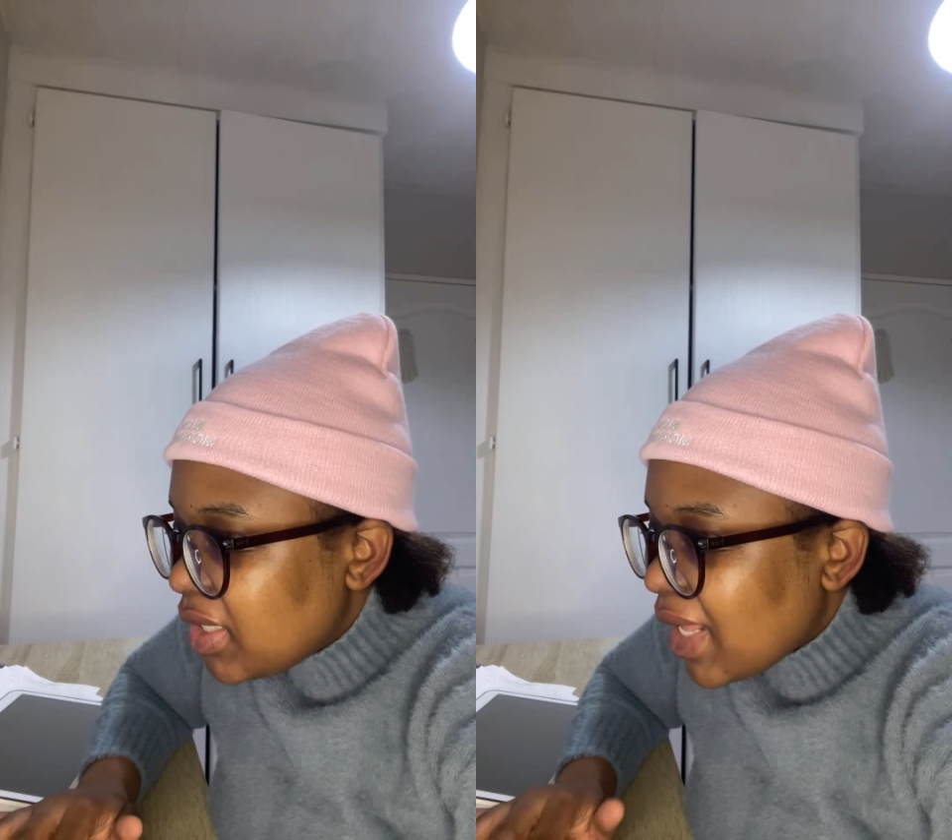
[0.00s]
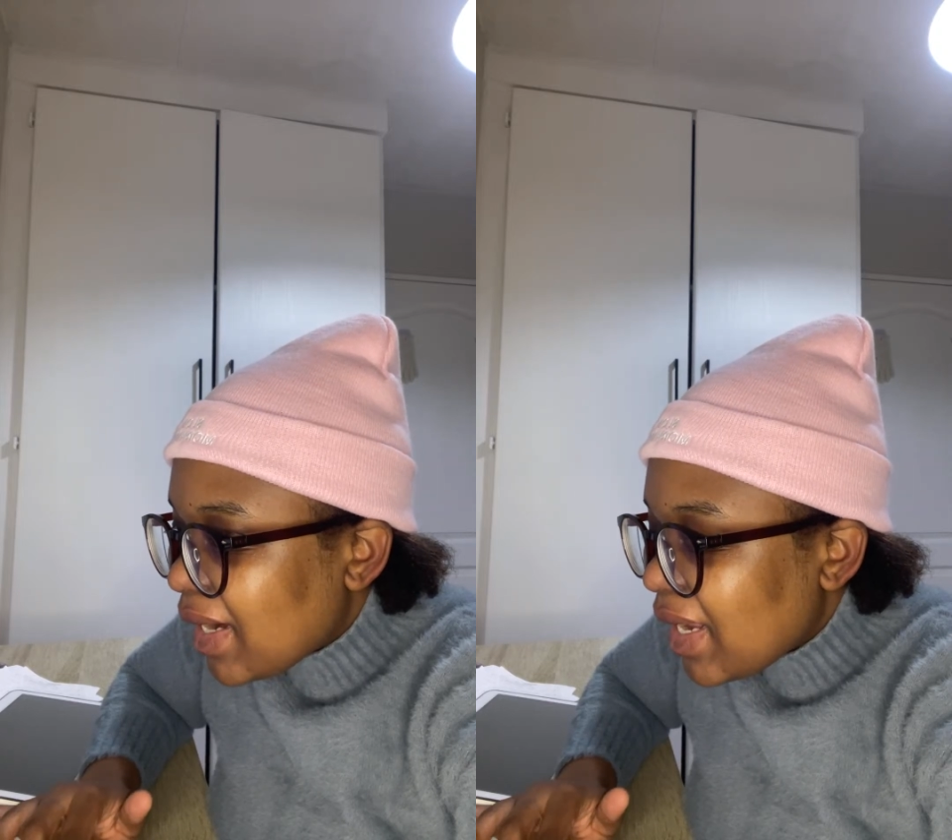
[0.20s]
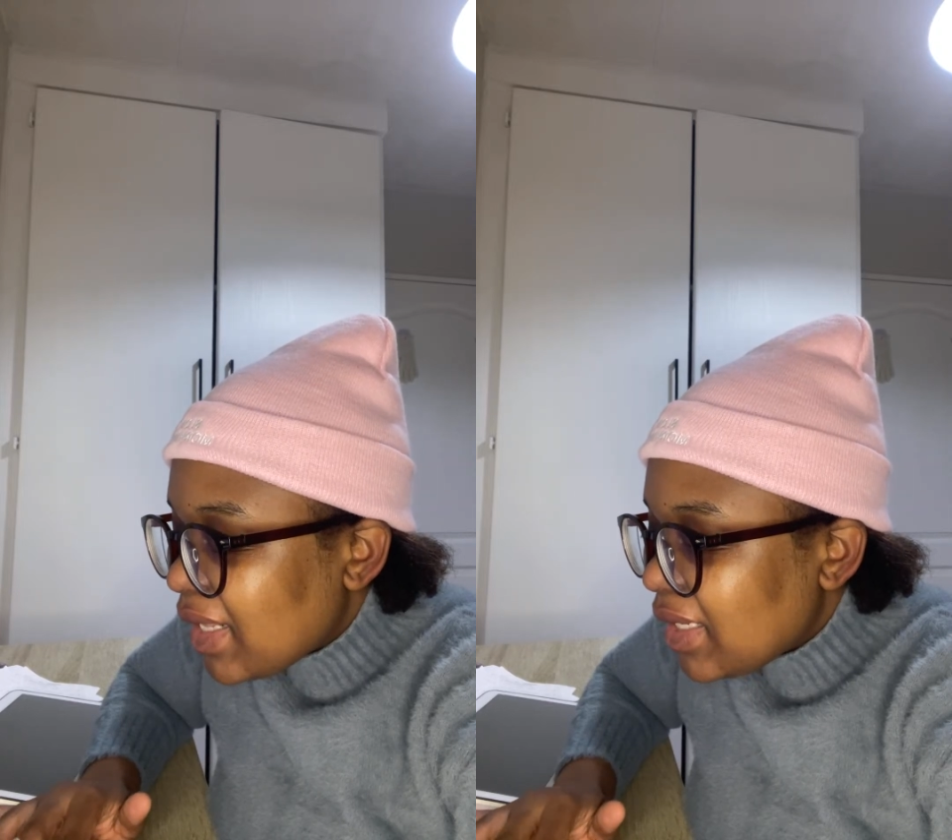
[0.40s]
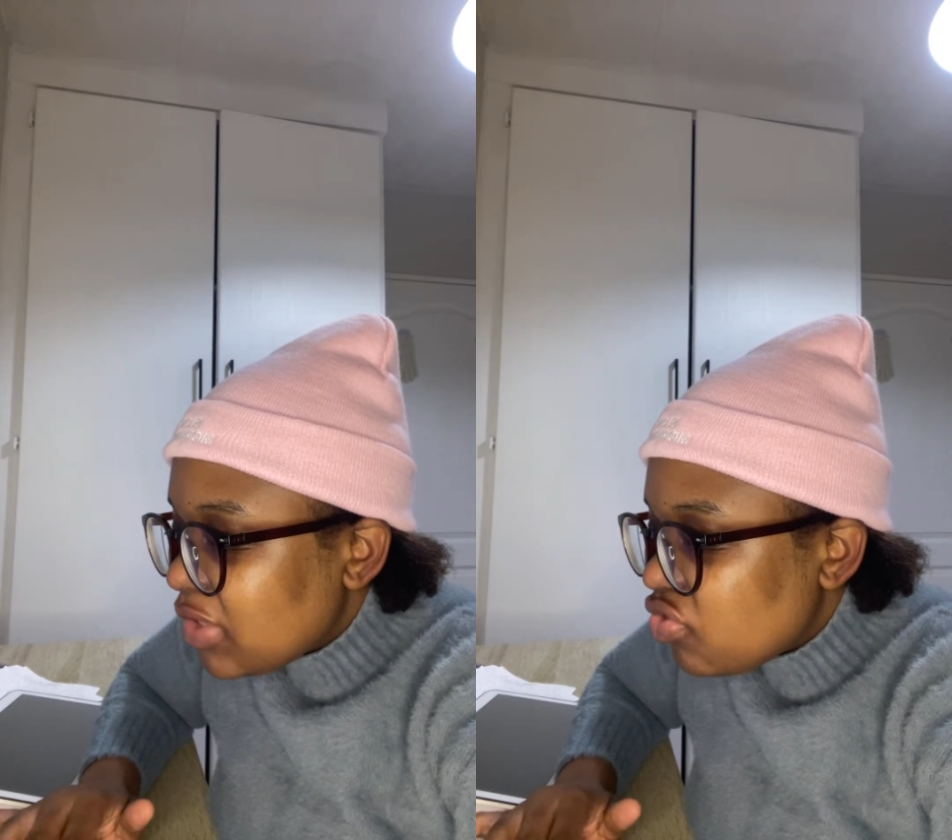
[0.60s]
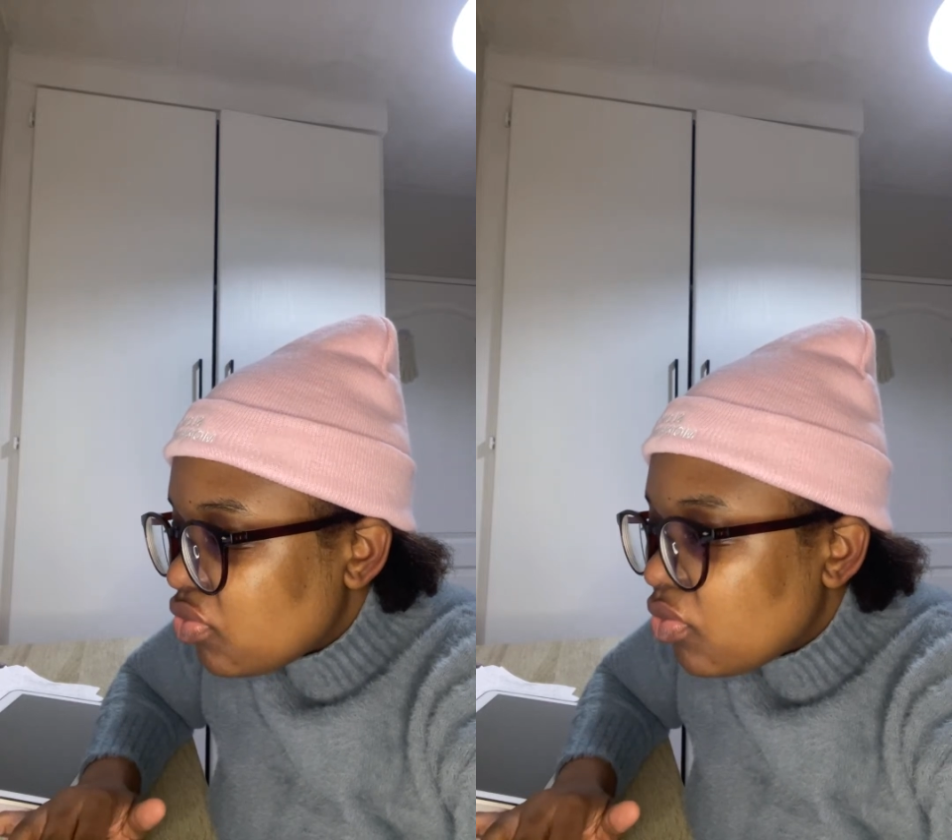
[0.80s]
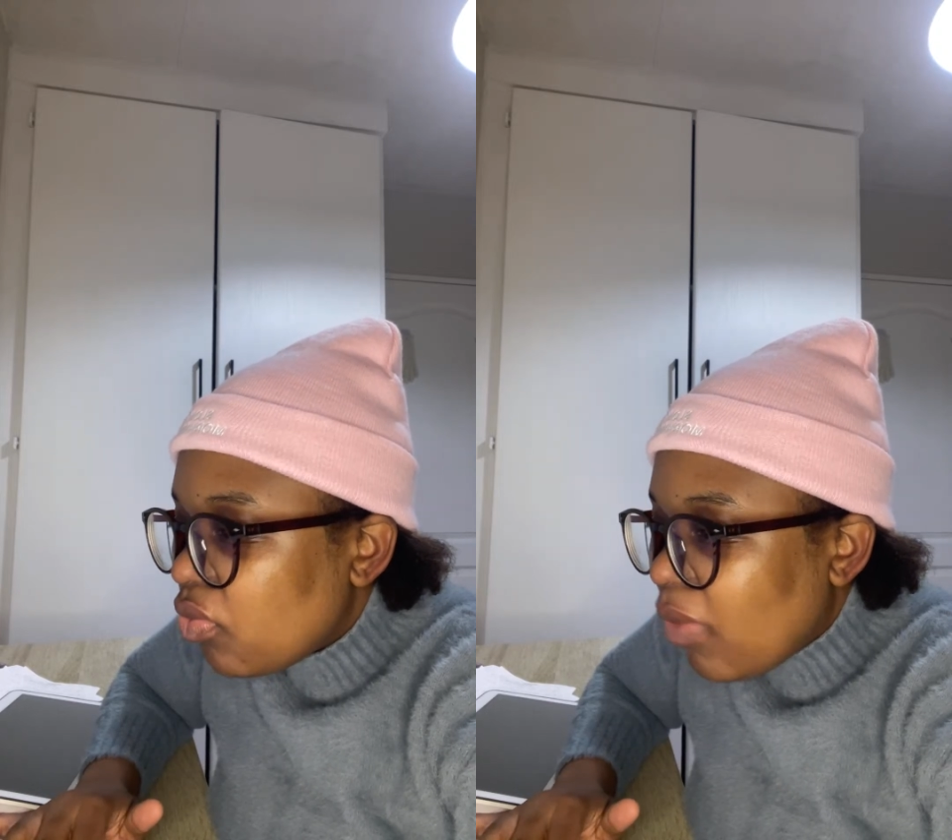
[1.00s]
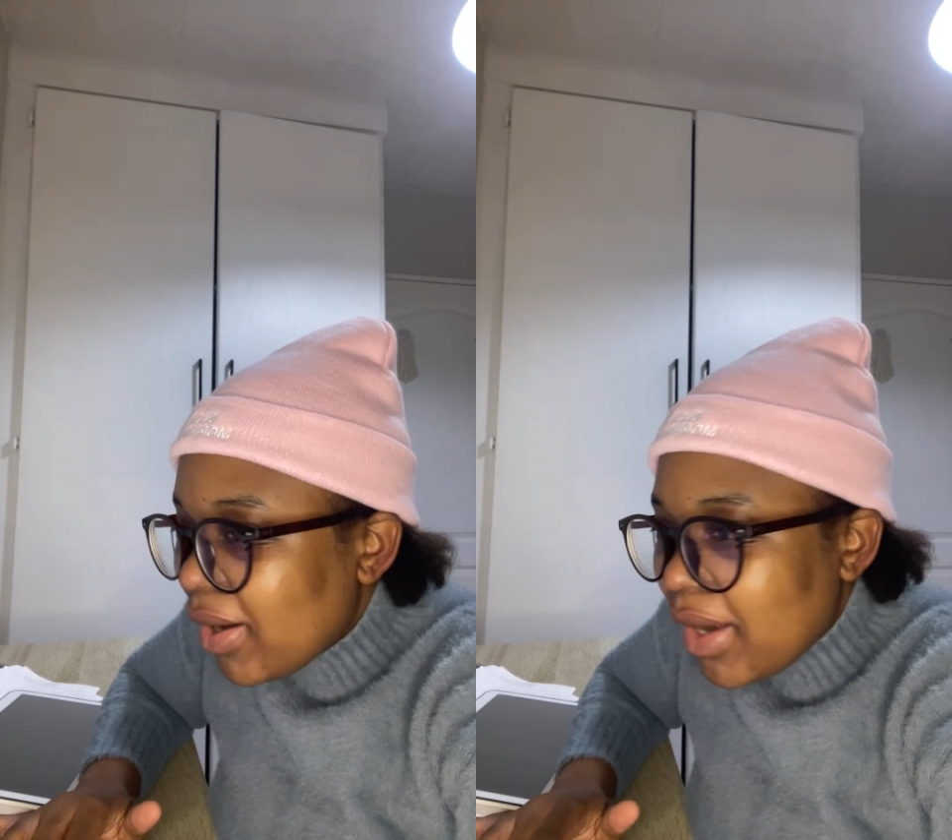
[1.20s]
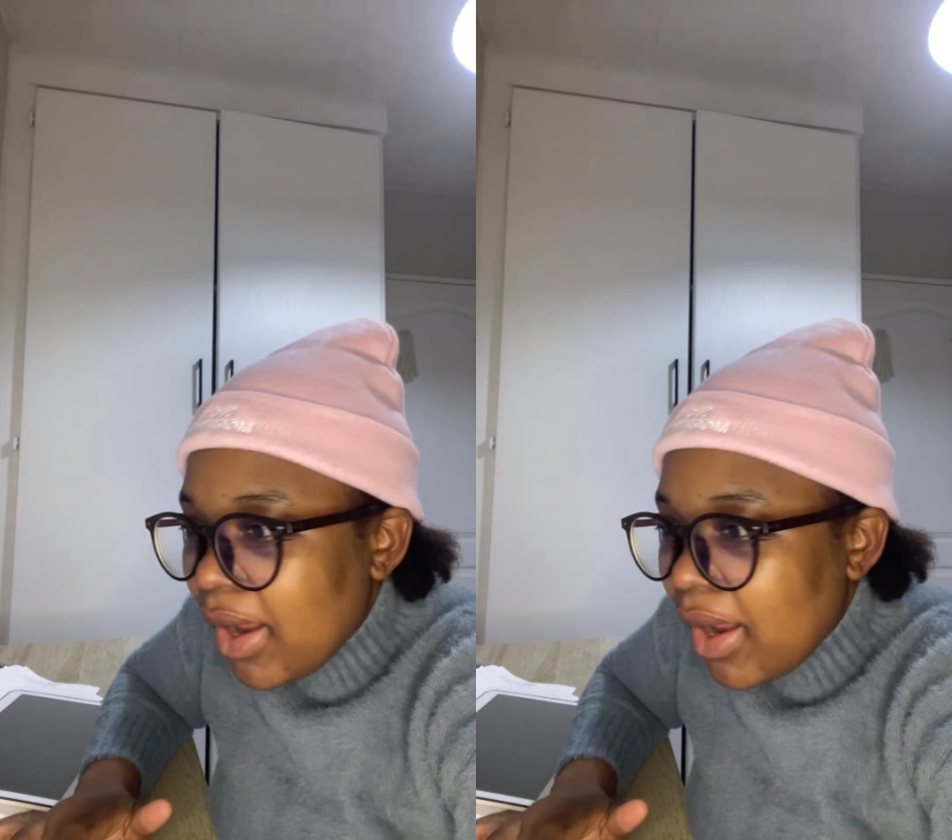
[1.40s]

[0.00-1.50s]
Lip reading: directly to what